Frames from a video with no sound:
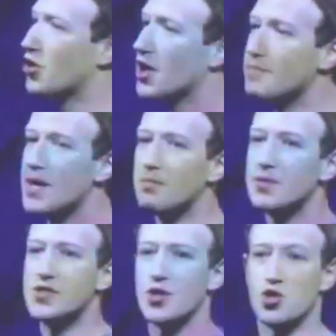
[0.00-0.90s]
you're going to be
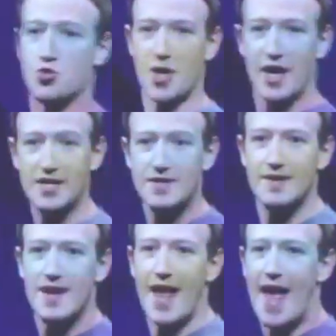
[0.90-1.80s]
able to
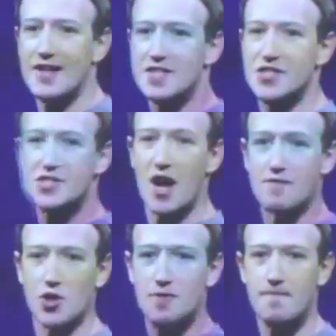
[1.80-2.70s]
create and
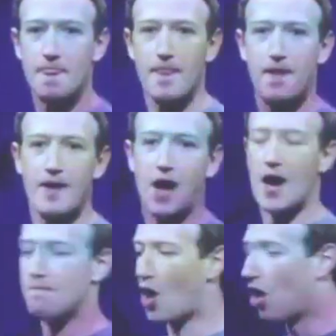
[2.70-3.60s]
discover
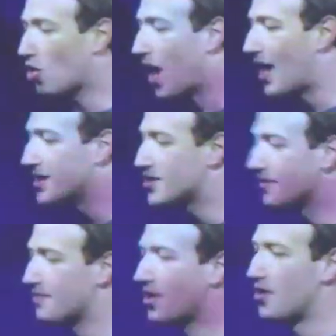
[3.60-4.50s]
all kinds
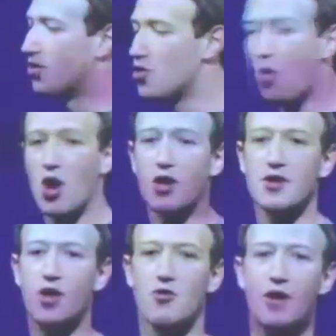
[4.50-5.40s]
of new
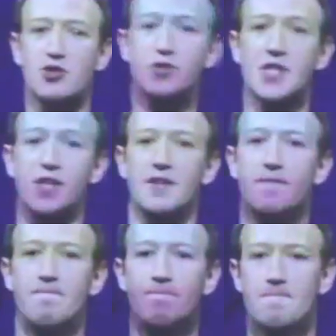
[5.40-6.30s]
art around your
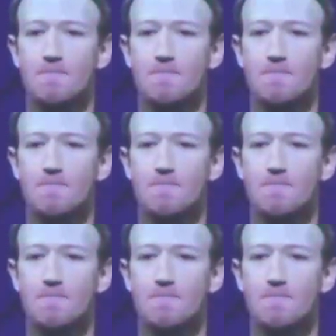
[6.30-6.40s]
city.